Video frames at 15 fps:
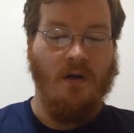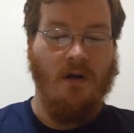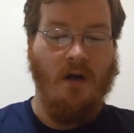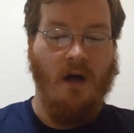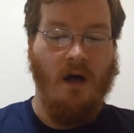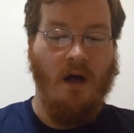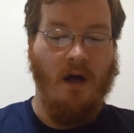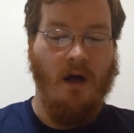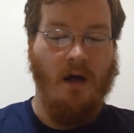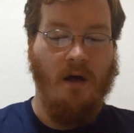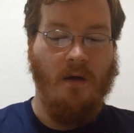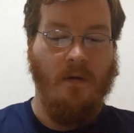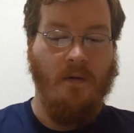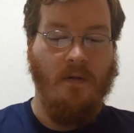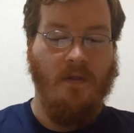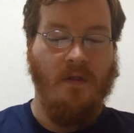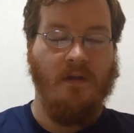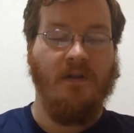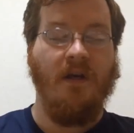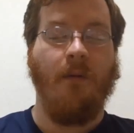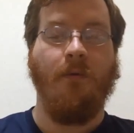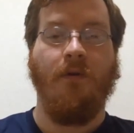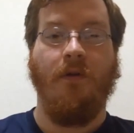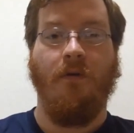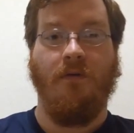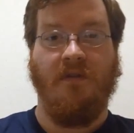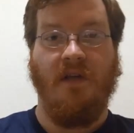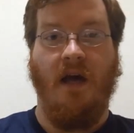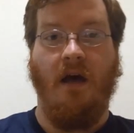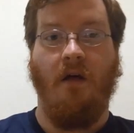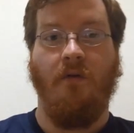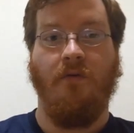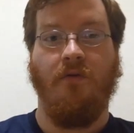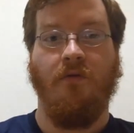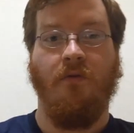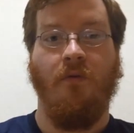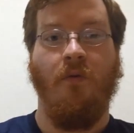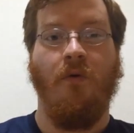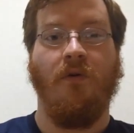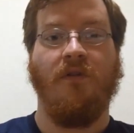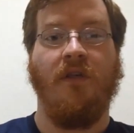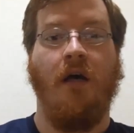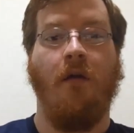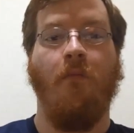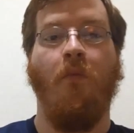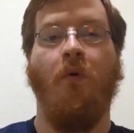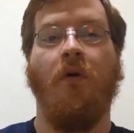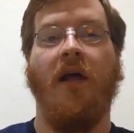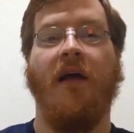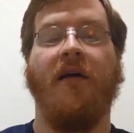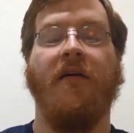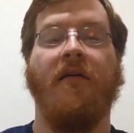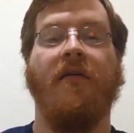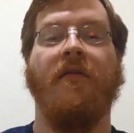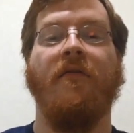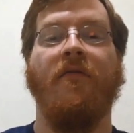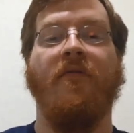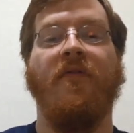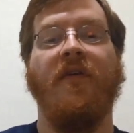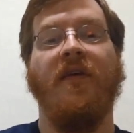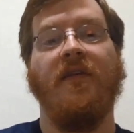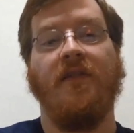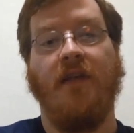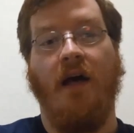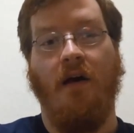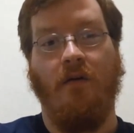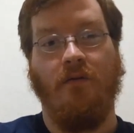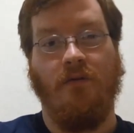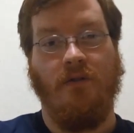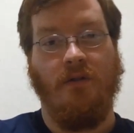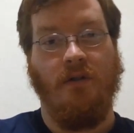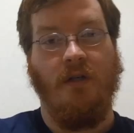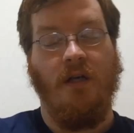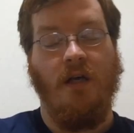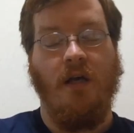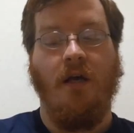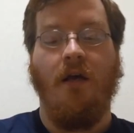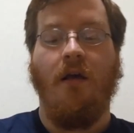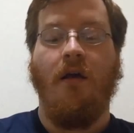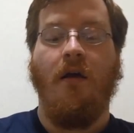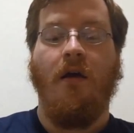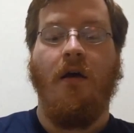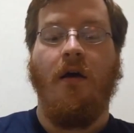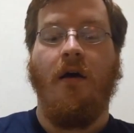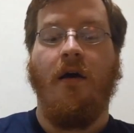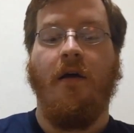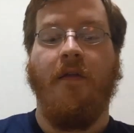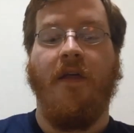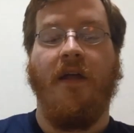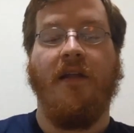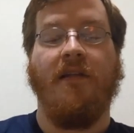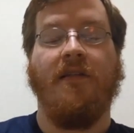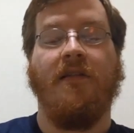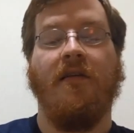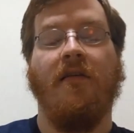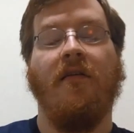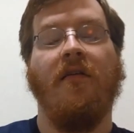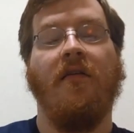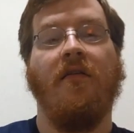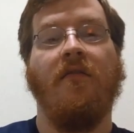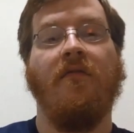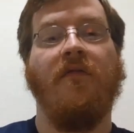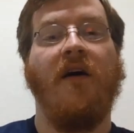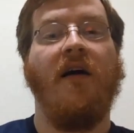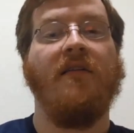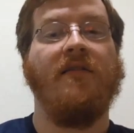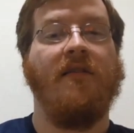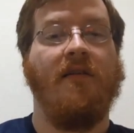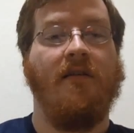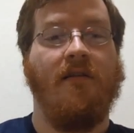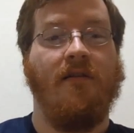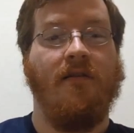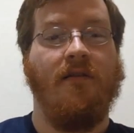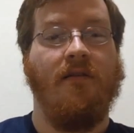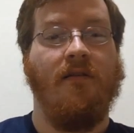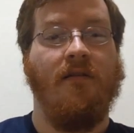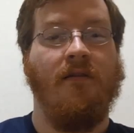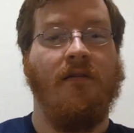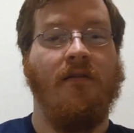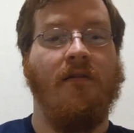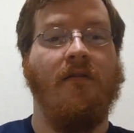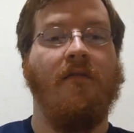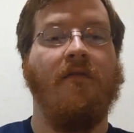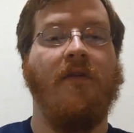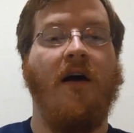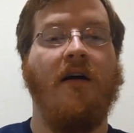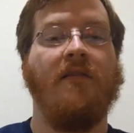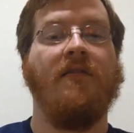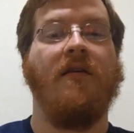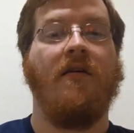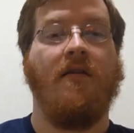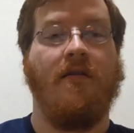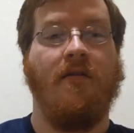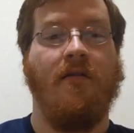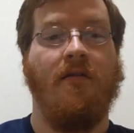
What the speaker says: The W sound will sound more like a V sound, and that is water. Water.